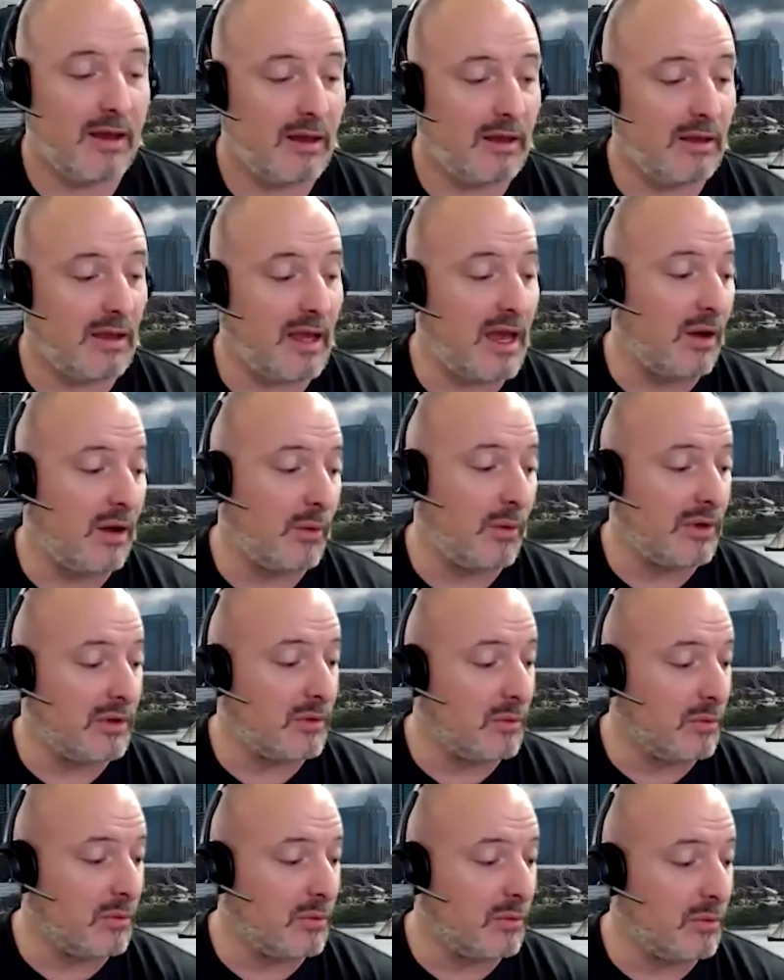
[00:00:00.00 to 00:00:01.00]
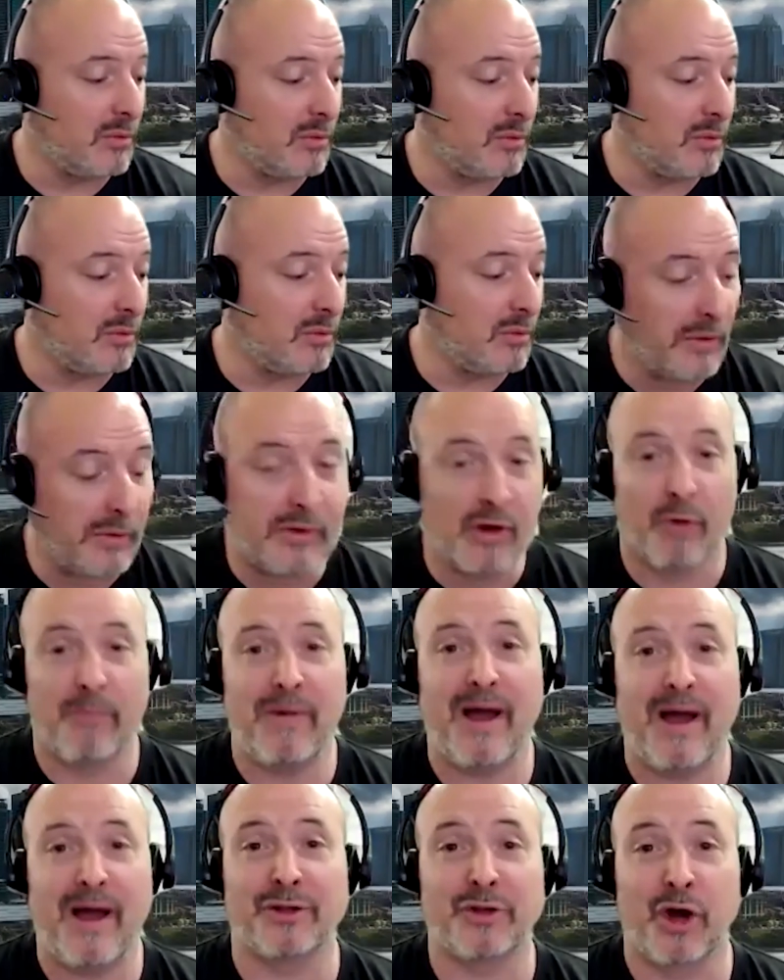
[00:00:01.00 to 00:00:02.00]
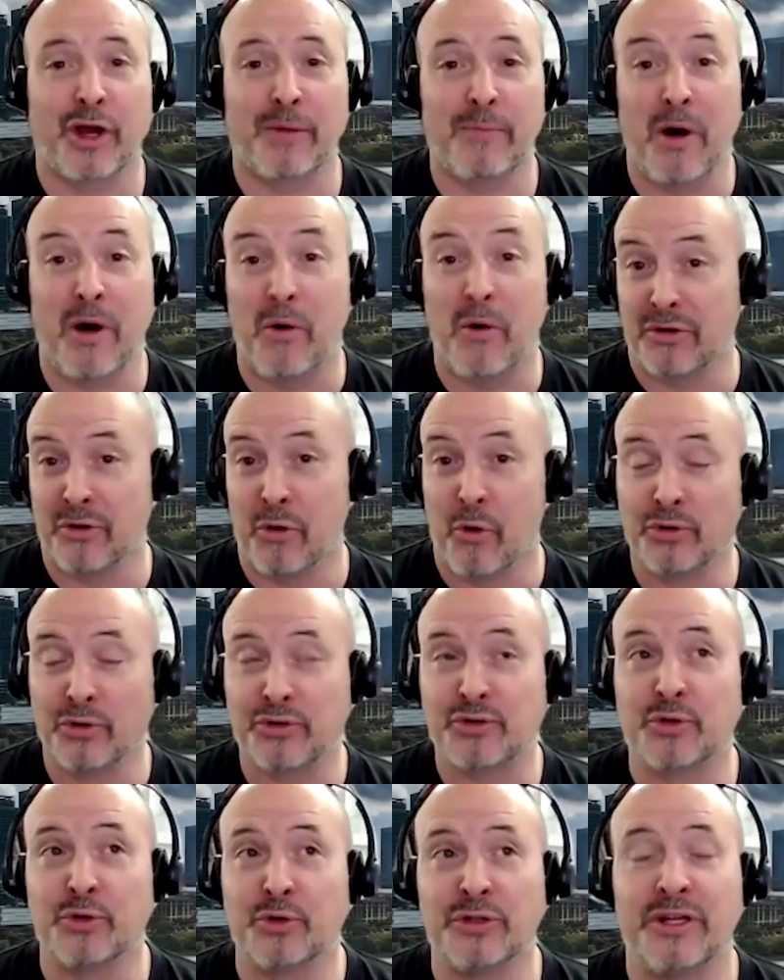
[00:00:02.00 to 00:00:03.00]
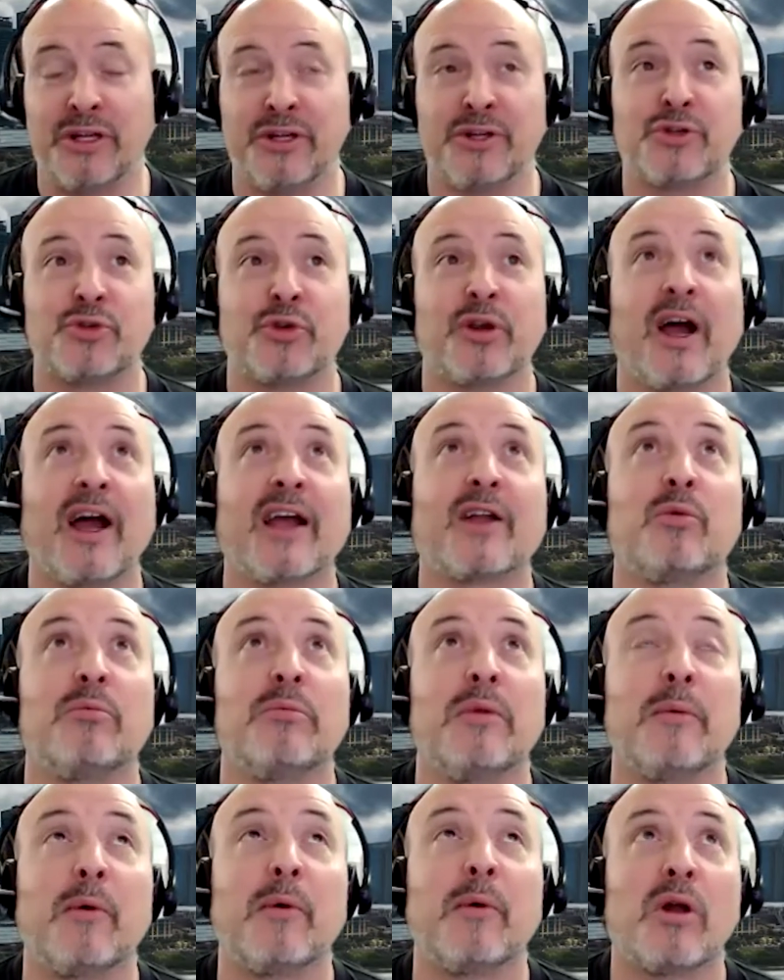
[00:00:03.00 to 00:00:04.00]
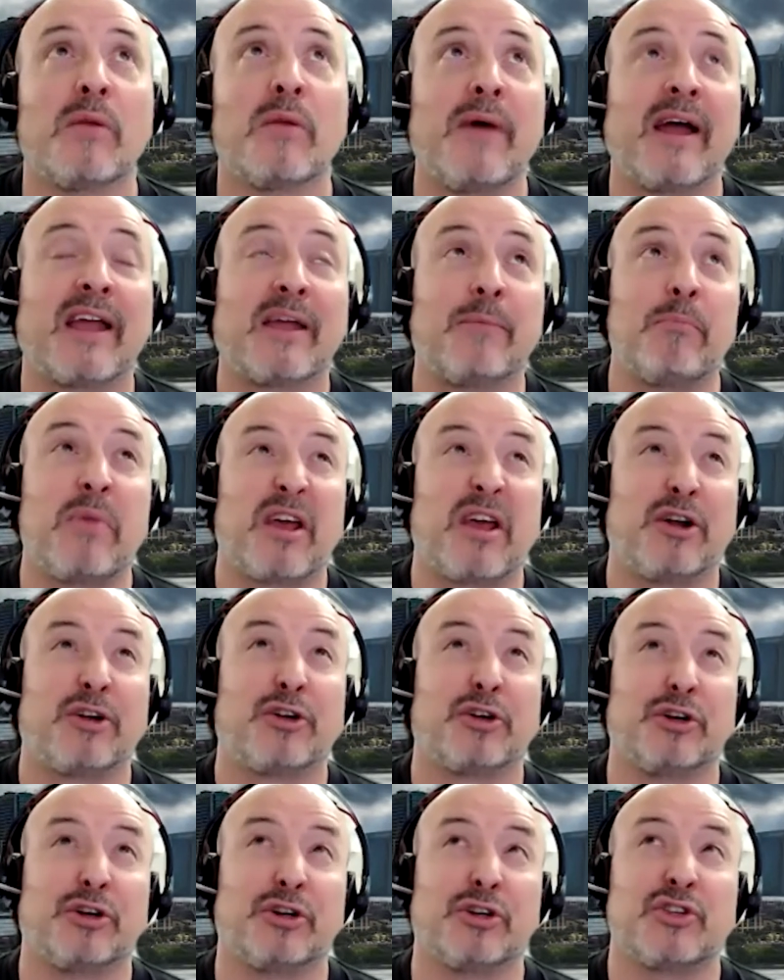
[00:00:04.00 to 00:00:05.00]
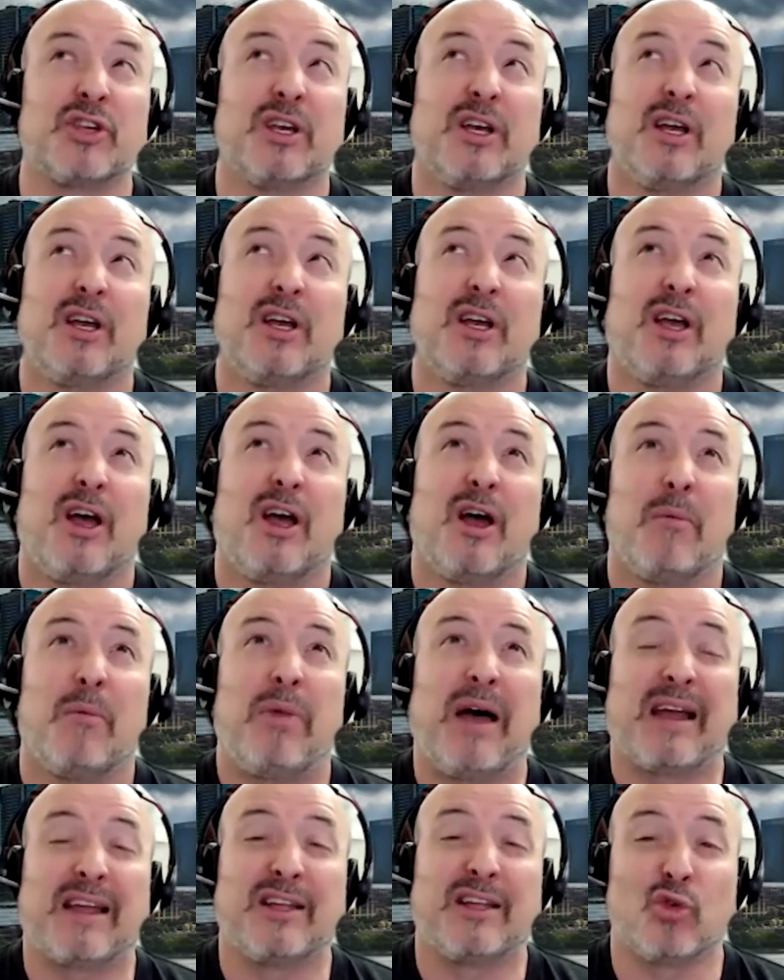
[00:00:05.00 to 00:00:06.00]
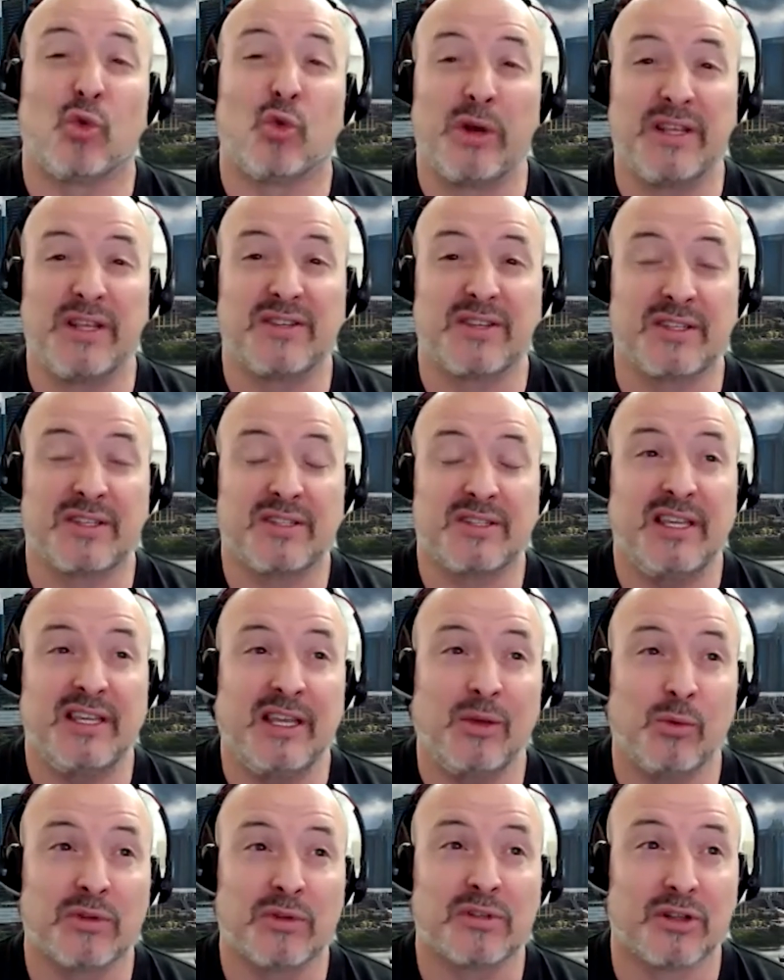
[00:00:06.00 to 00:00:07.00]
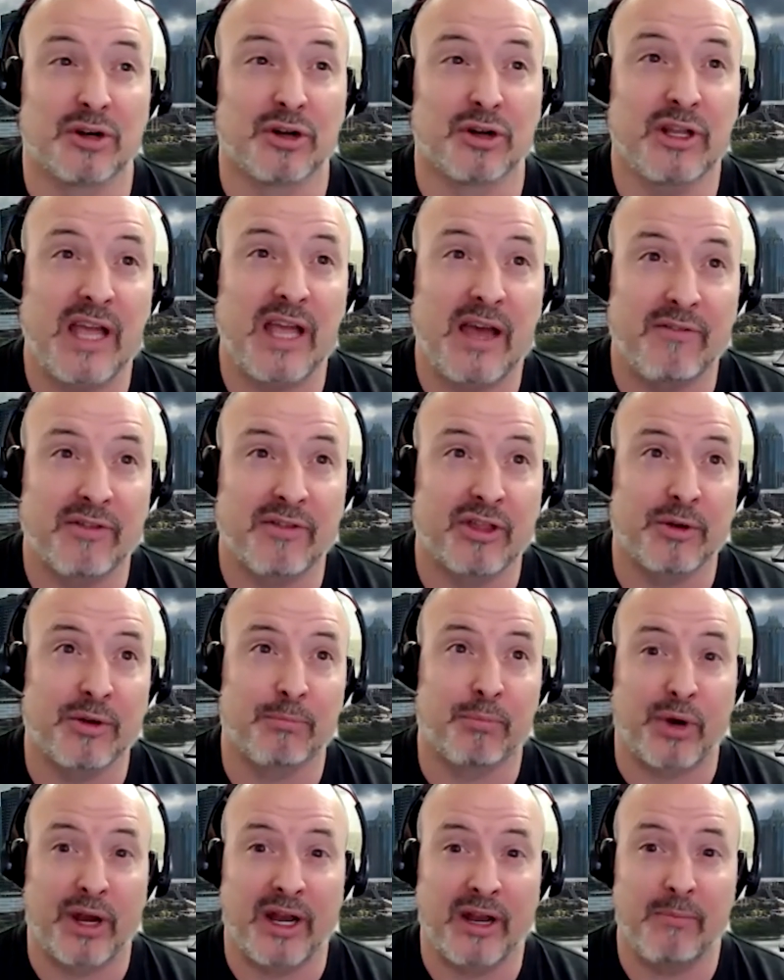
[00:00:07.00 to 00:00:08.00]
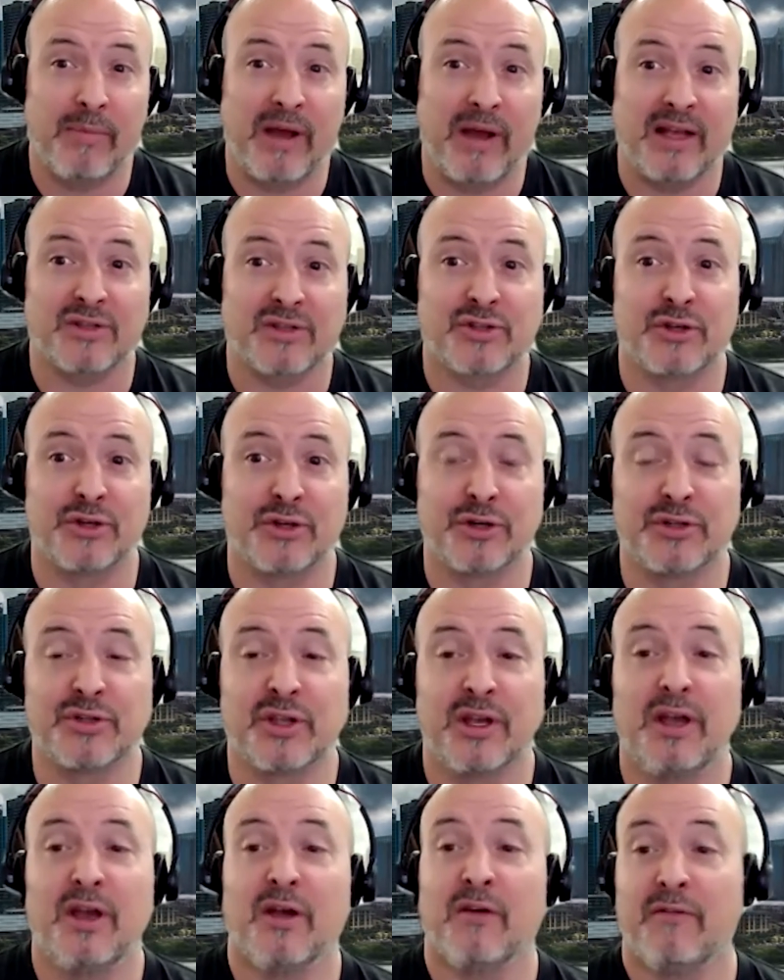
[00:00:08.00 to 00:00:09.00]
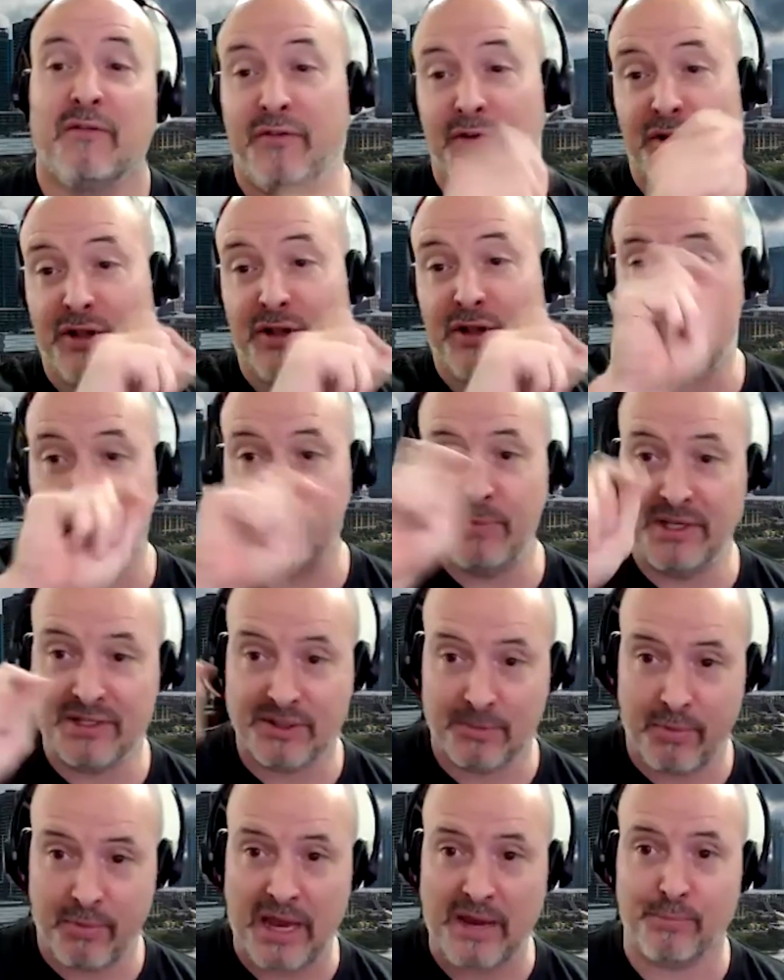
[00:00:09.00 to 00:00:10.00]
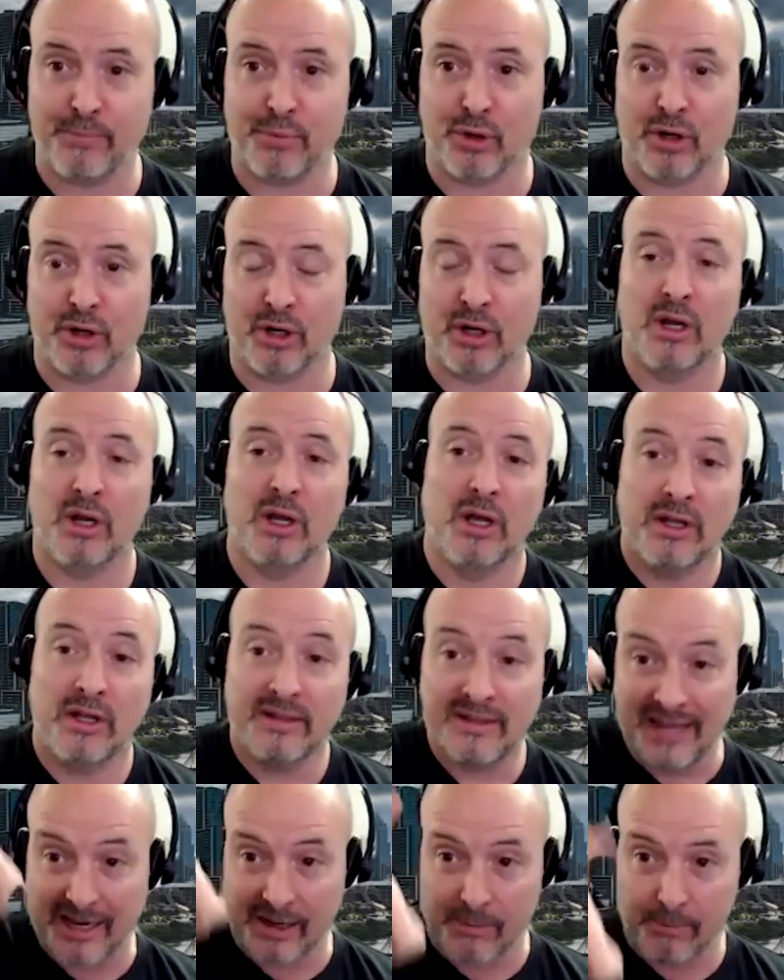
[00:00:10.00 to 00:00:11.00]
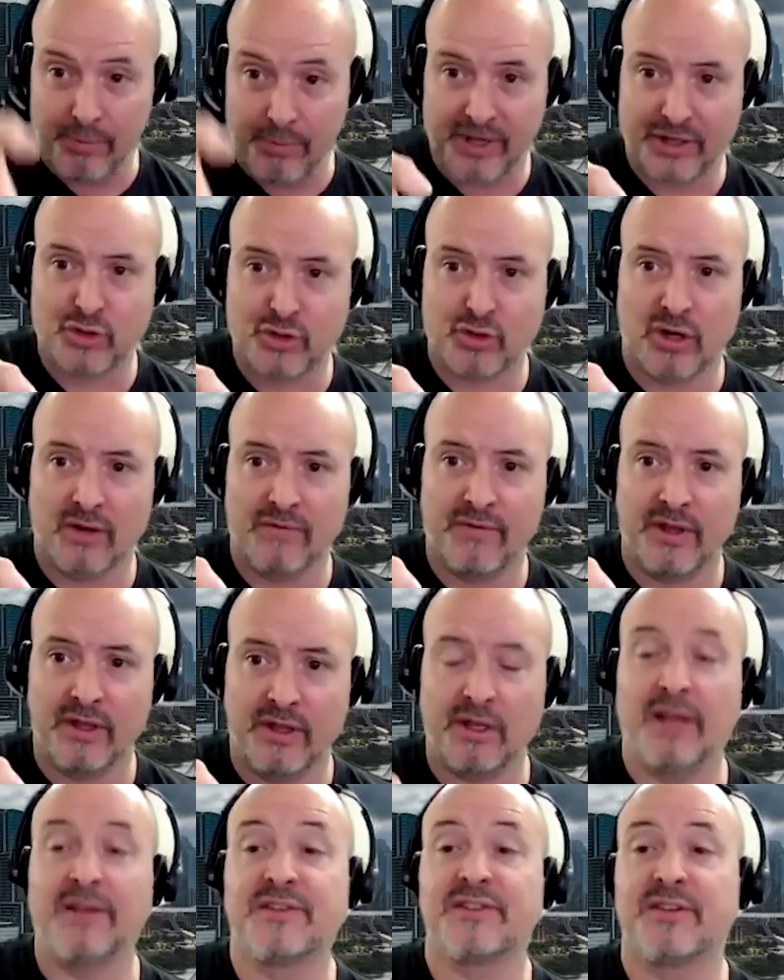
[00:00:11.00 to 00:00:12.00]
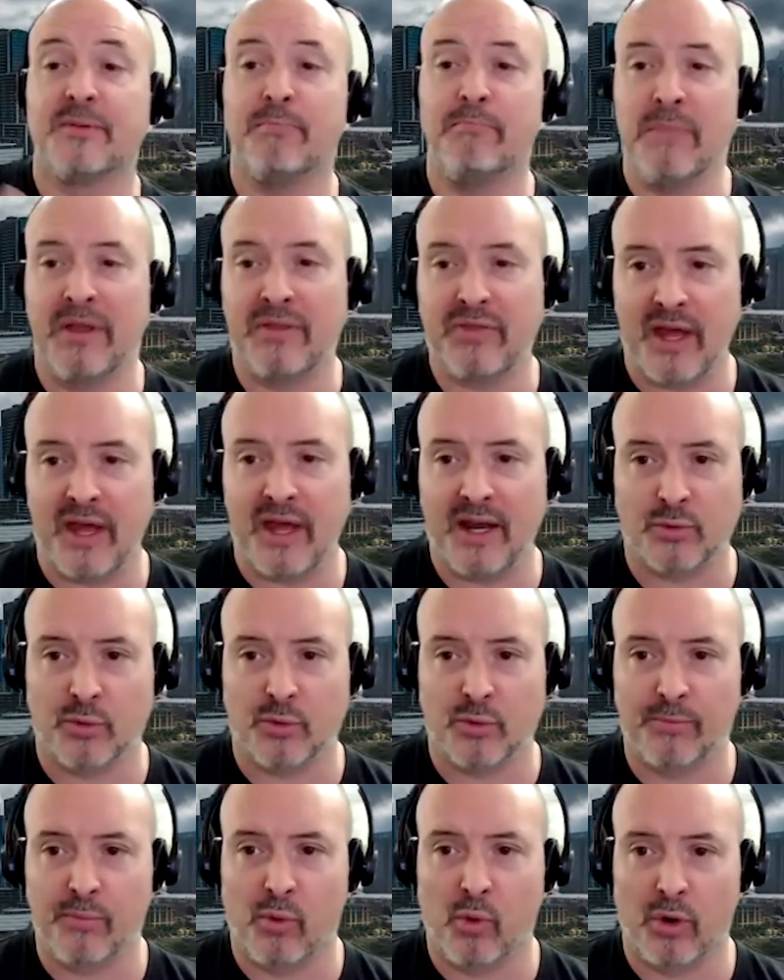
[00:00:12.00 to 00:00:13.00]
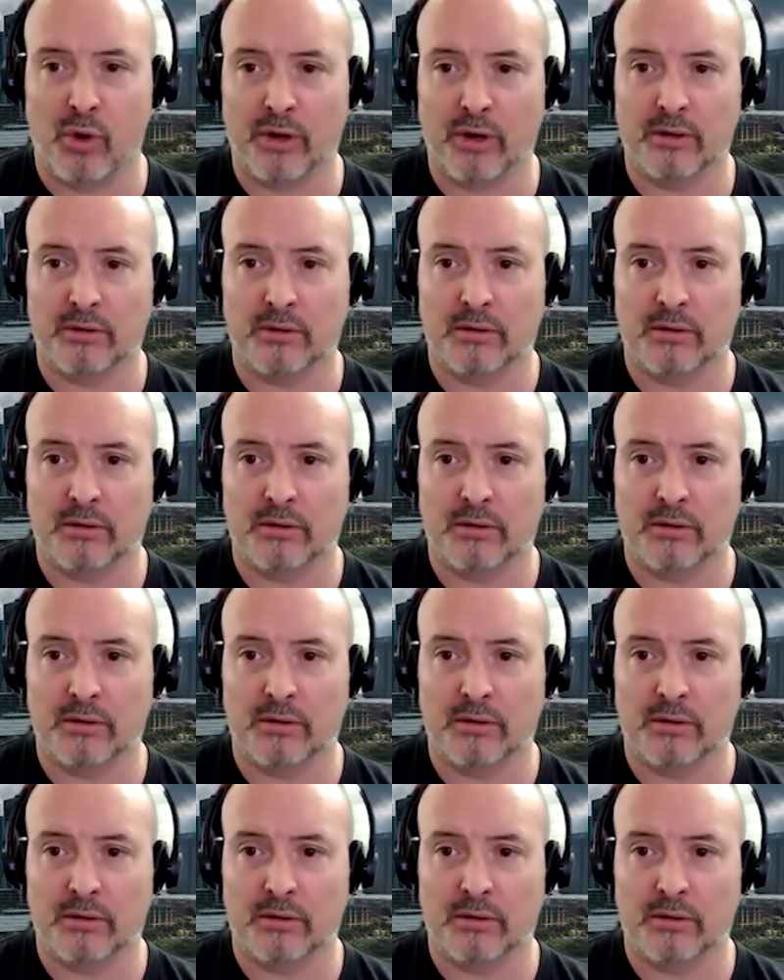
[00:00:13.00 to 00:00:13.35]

Yeah. When we, when we go back and talk about what an old school industry, I can remember one of my competitors back in twenty sixteen was literally having their brand ambassadors fill out a piece of paper, take a picture of it, and submit that as a report.